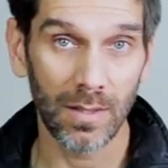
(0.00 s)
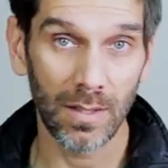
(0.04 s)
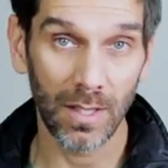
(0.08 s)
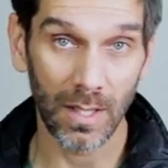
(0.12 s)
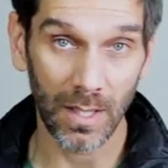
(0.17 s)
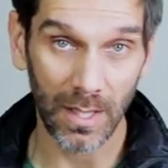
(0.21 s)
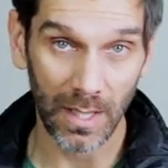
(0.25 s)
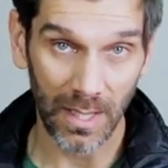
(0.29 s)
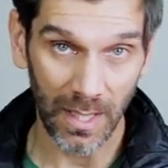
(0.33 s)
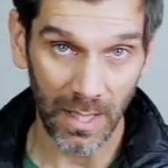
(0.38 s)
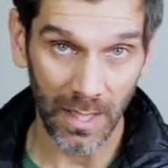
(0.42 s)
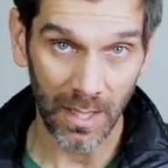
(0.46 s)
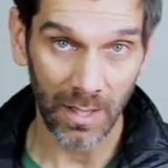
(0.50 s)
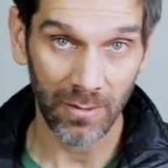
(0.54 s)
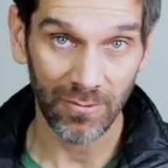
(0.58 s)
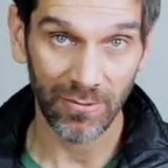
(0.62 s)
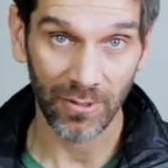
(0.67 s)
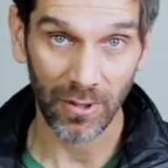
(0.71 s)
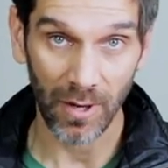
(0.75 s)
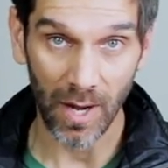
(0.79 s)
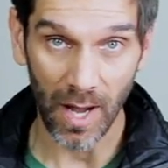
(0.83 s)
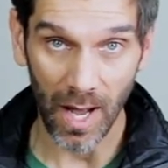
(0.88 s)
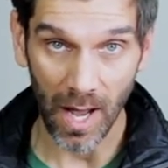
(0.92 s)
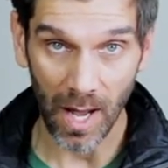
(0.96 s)
again,
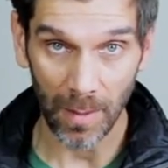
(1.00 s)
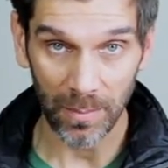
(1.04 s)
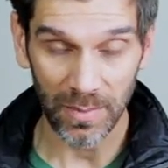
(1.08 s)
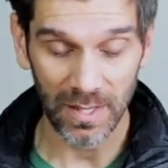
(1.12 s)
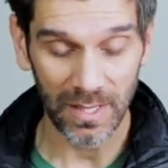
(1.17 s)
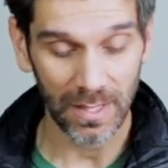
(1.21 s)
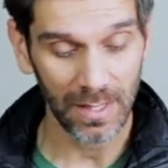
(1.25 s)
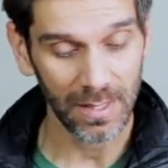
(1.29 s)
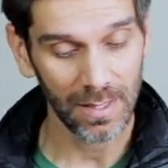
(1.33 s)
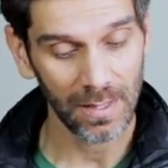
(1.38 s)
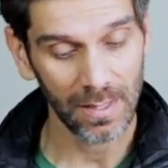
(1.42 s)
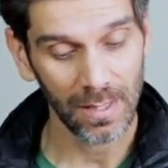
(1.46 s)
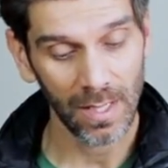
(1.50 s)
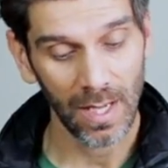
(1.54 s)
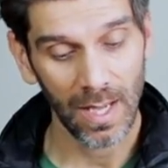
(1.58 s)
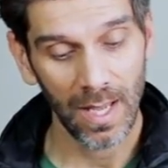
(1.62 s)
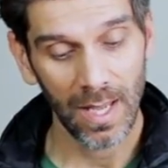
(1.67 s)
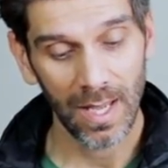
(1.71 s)
for optics.